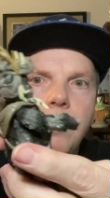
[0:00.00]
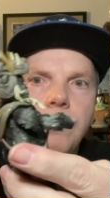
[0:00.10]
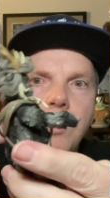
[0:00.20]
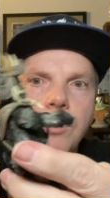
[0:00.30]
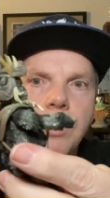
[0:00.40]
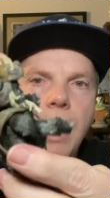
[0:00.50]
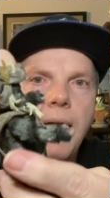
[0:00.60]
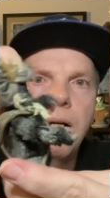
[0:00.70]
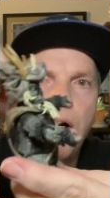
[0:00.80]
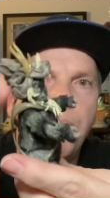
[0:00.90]
There's
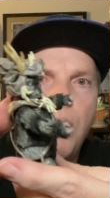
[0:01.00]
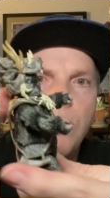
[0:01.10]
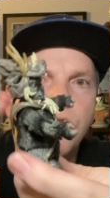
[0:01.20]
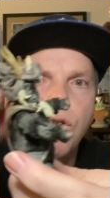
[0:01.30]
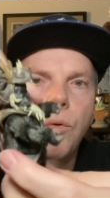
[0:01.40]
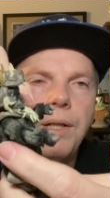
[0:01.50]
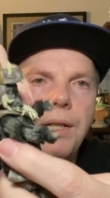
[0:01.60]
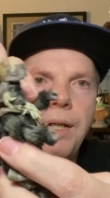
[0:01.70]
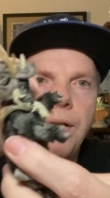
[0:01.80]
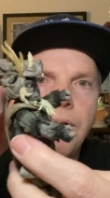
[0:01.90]
not a ball joint
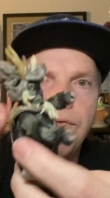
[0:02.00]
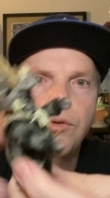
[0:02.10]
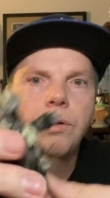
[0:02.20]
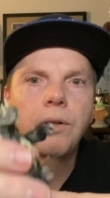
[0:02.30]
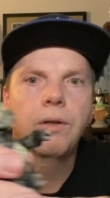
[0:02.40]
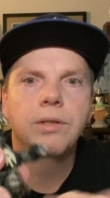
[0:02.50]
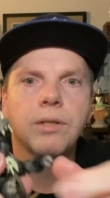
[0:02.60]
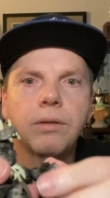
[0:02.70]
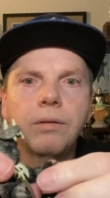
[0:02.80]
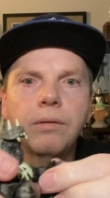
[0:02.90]
here for,
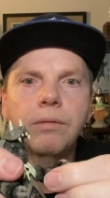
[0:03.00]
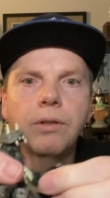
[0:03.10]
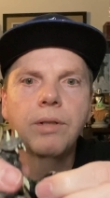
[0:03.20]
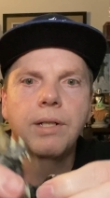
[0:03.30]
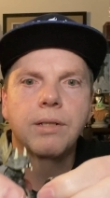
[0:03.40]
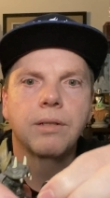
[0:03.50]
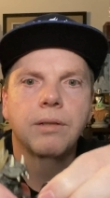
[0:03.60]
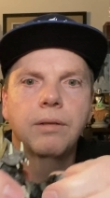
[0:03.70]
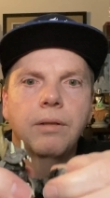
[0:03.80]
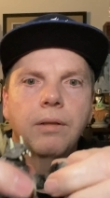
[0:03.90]
there is.
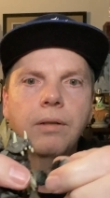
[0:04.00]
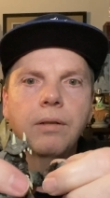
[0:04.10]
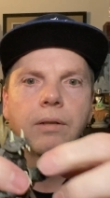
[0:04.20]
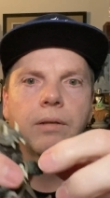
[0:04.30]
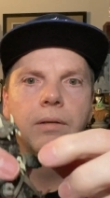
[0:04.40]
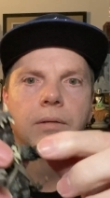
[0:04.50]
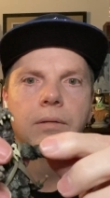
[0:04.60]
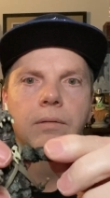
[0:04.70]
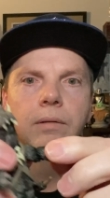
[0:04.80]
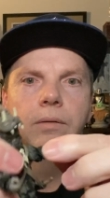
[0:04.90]

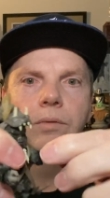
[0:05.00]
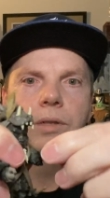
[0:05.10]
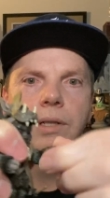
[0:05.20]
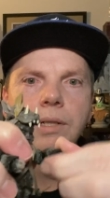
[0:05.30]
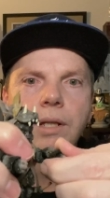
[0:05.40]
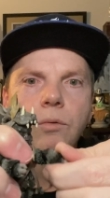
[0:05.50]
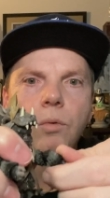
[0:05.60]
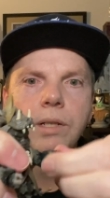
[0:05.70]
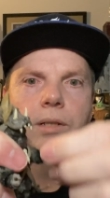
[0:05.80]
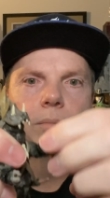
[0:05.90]
I was gonna say there
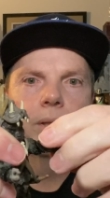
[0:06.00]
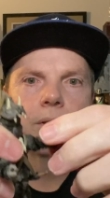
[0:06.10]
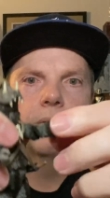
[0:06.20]
wasn't, but there